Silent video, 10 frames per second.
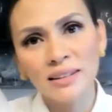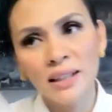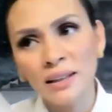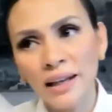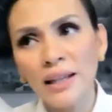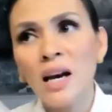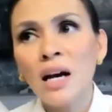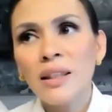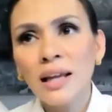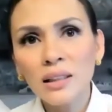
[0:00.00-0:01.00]
I like
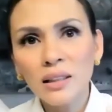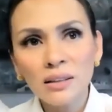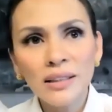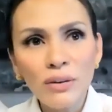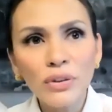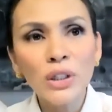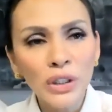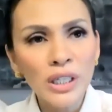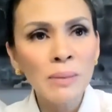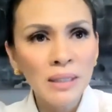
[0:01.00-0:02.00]
that never
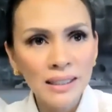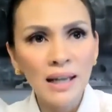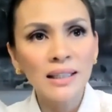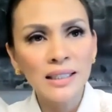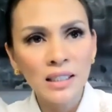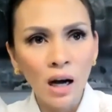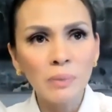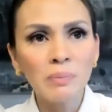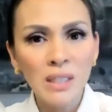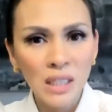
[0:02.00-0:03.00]
learning mentality
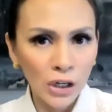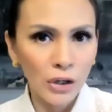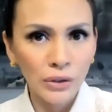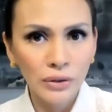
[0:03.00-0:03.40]
got me here,